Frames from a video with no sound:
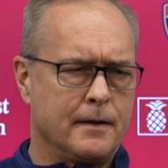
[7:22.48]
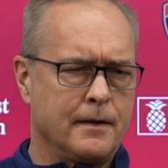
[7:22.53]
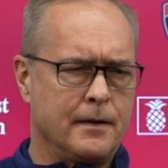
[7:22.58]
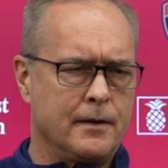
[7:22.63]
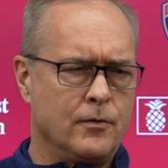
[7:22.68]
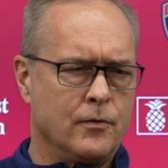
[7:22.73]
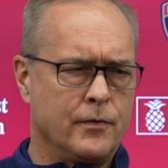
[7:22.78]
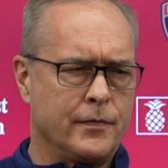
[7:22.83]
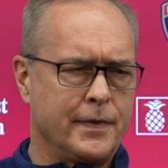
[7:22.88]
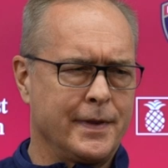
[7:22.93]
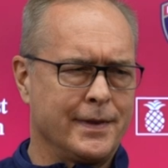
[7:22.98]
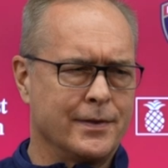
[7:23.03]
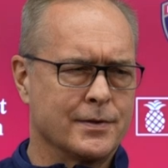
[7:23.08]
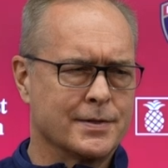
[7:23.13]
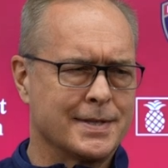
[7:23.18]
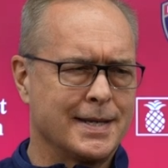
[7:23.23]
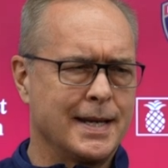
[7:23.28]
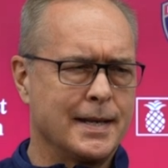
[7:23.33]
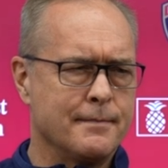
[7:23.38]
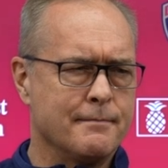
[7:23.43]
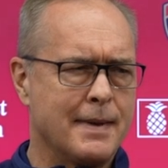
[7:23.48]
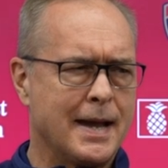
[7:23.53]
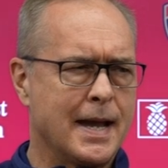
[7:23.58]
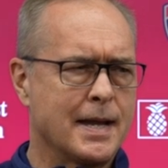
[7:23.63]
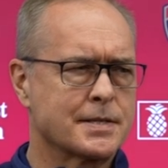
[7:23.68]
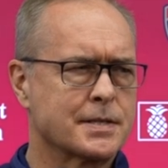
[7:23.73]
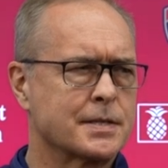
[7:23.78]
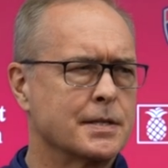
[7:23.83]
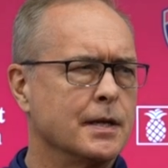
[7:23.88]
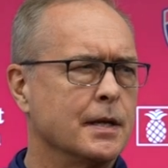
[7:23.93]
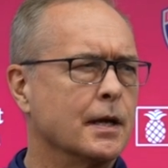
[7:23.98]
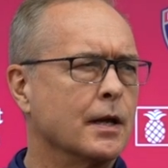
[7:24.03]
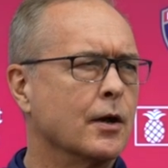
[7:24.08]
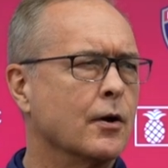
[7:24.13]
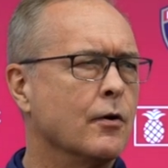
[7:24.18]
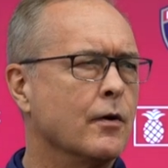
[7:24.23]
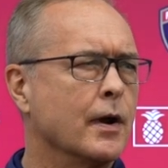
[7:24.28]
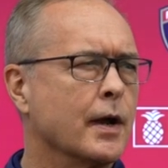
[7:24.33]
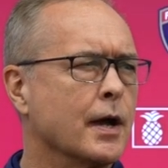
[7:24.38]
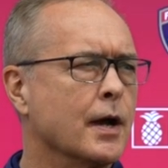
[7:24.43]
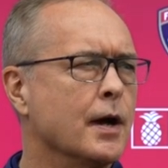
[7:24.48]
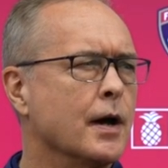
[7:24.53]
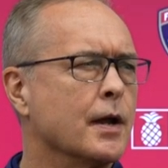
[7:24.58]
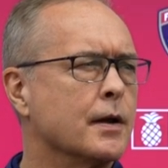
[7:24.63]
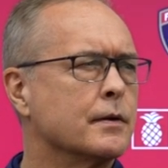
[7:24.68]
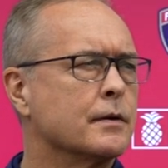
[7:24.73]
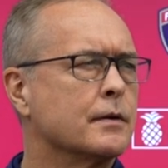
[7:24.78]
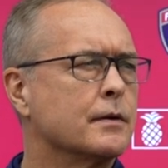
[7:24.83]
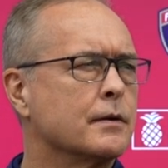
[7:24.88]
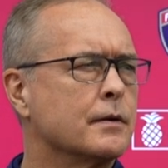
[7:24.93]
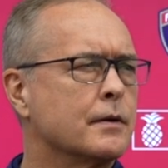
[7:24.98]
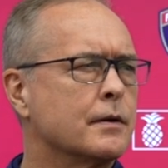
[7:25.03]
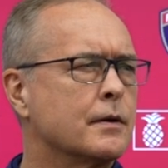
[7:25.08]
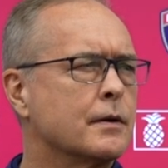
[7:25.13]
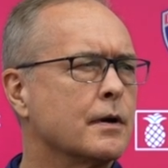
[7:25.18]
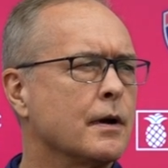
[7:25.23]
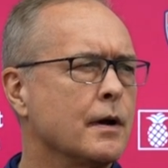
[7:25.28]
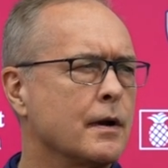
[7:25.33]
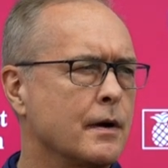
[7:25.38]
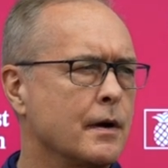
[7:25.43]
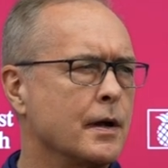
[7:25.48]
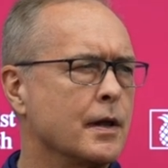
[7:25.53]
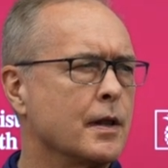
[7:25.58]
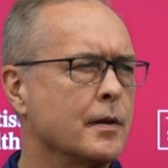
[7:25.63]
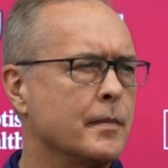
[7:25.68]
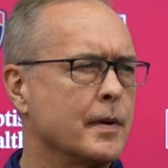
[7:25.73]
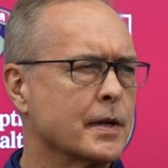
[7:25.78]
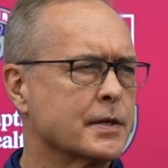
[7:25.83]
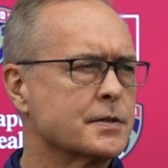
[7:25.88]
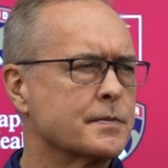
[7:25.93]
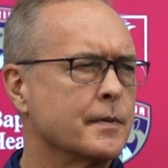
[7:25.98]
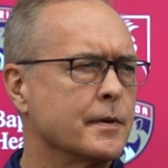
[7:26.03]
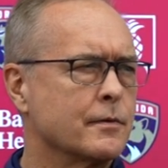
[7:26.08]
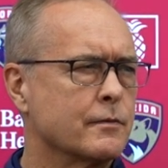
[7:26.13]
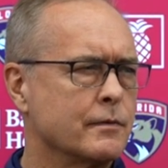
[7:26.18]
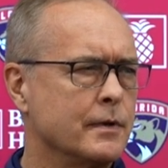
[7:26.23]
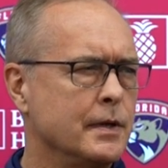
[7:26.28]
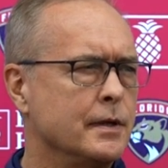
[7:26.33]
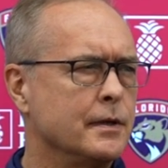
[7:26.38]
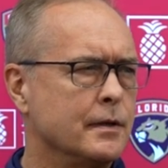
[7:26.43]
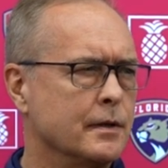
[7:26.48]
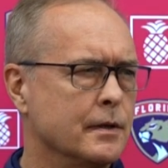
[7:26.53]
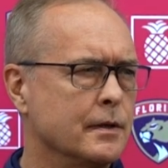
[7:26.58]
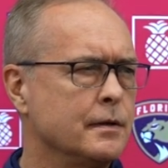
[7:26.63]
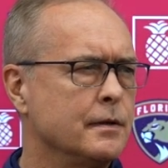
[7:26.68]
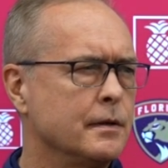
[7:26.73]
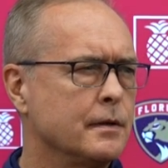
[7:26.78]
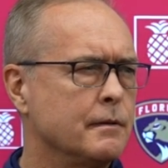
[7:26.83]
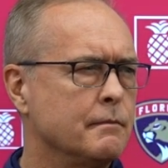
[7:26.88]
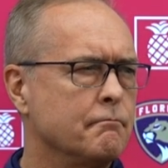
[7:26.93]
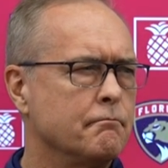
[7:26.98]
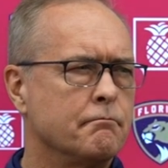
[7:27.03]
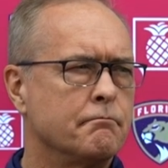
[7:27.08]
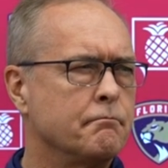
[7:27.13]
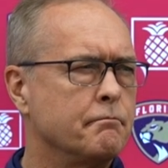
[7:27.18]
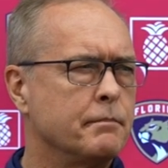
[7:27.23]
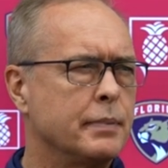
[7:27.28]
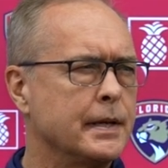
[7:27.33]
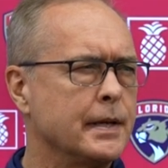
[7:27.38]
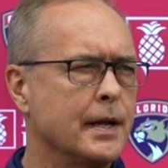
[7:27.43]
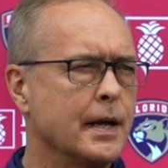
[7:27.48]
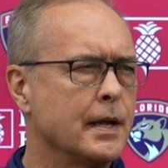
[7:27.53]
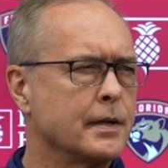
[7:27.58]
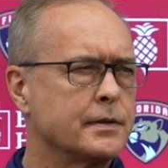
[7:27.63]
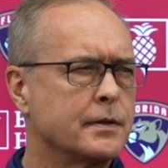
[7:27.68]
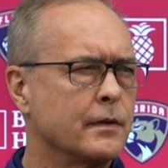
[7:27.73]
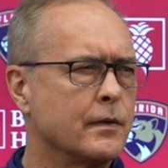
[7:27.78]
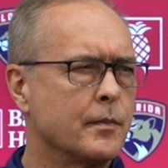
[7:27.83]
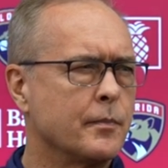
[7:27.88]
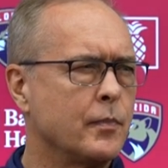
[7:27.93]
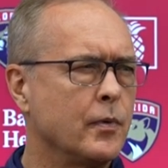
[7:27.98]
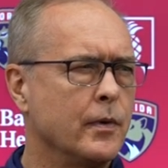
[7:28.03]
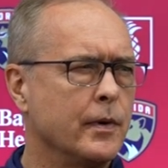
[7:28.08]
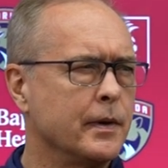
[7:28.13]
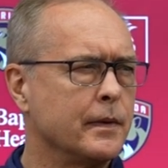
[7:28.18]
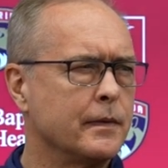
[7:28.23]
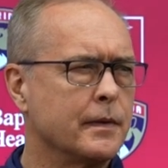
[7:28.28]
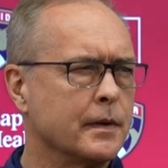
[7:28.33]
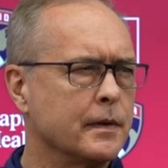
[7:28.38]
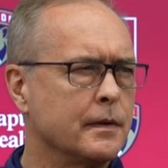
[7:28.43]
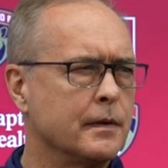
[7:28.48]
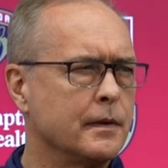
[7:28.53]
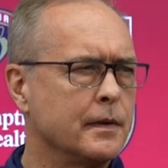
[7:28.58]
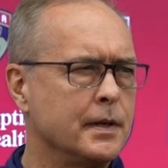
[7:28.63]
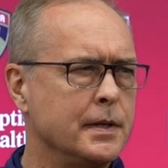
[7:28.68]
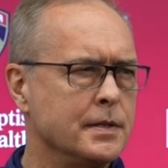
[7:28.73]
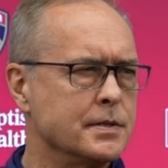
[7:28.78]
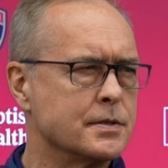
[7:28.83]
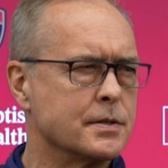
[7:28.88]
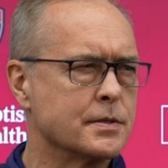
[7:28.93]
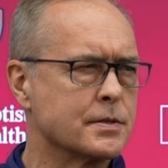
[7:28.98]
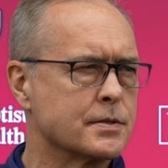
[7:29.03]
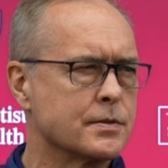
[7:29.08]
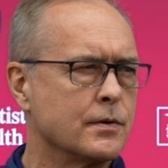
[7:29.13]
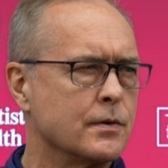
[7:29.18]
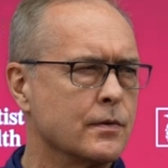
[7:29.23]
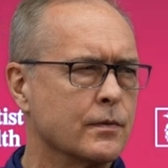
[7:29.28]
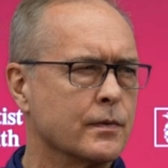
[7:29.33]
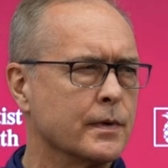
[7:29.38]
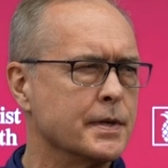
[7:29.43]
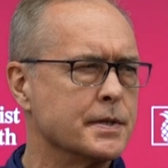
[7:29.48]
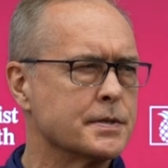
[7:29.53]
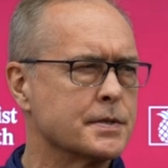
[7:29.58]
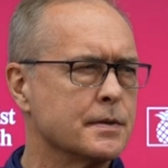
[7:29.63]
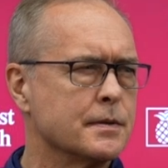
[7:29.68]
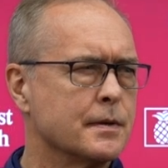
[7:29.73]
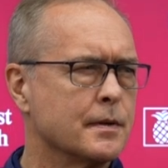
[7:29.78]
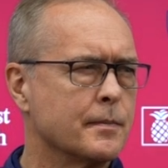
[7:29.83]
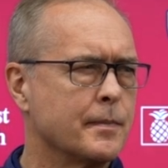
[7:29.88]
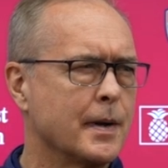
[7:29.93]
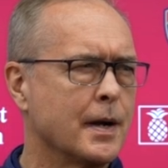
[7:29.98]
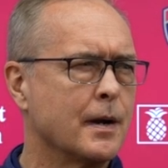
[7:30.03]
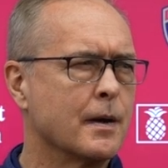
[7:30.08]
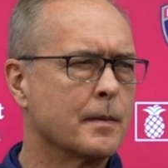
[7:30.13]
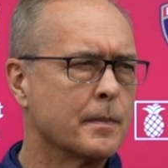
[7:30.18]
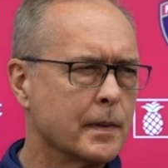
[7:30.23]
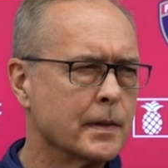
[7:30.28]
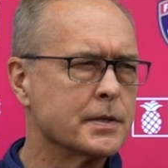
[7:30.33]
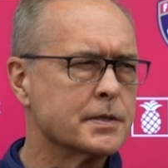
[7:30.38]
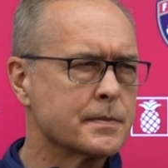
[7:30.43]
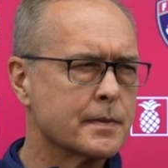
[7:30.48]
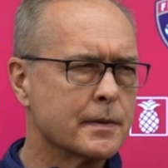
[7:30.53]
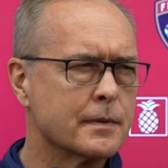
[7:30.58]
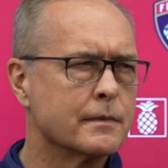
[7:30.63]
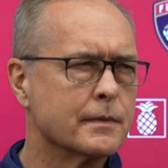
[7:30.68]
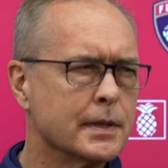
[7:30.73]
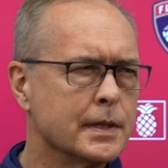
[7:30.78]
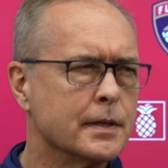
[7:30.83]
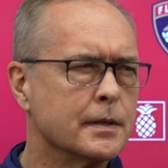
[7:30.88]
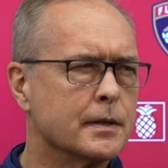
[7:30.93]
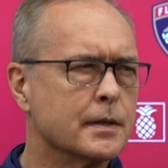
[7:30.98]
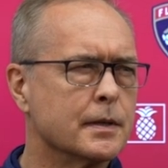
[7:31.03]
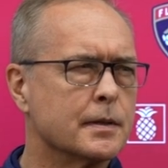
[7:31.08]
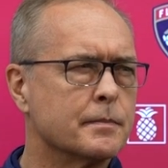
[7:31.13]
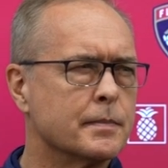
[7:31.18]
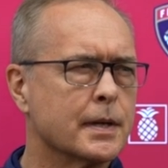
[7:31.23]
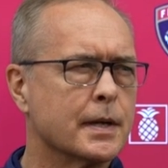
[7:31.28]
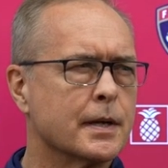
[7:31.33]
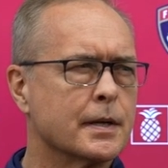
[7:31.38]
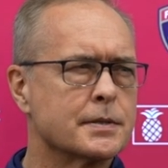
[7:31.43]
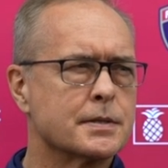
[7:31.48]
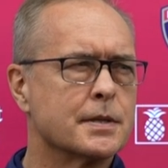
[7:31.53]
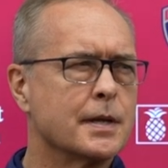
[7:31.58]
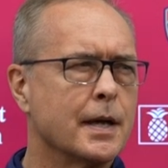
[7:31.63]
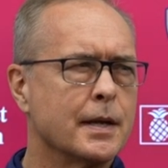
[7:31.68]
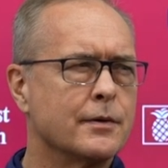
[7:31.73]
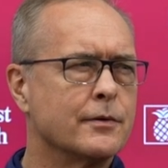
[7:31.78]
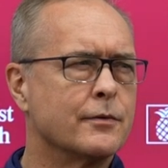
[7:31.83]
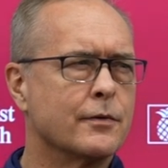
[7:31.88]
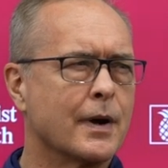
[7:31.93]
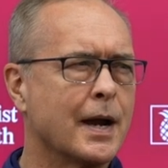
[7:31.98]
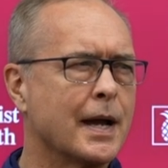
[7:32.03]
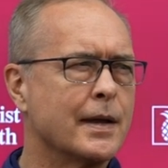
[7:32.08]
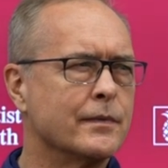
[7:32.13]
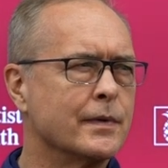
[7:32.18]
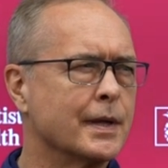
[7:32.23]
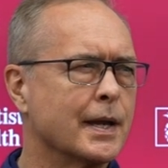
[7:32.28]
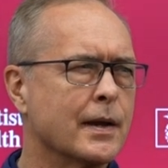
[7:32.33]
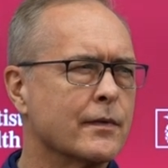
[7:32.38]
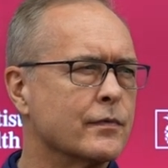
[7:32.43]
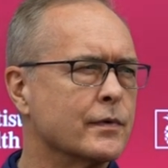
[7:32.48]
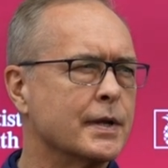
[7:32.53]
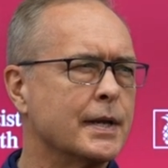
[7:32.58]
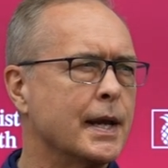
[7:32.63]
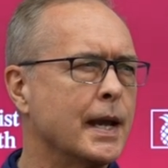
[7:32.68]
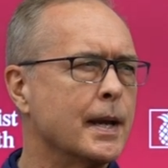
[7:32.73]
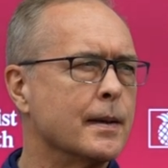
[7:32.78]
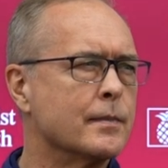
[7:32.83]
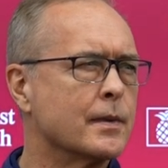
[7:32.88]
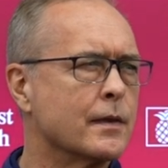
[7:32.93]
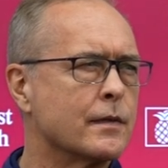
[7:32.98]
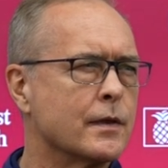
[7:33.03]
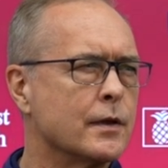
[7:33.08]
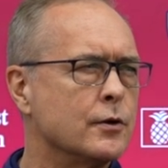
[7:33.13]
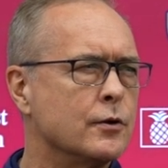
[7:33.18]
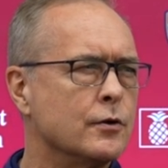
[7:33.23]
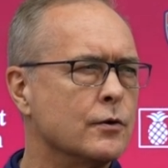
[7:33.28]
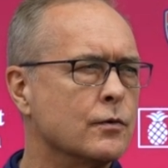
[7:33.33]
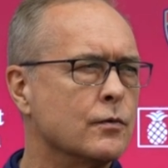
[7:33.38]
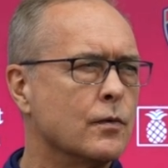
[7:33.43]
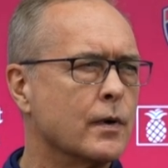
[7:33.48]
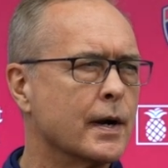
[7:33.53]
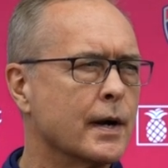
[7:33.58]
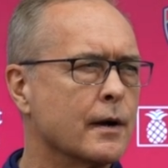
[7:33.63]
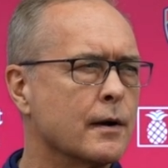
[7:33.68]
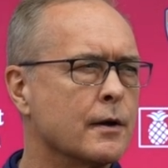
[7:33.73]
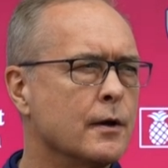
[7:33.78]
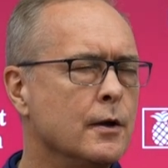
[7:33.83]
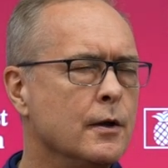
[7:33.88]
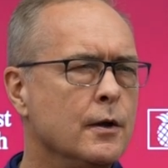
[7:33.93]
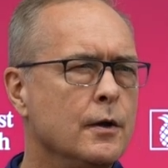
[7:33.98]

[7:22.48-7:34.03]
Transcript: I don't think there's any masking going on. Connor Hellebuck's been really good, but not to the point that he's the sole reason. Their power play's been really good, but it's not driving every game that they do, where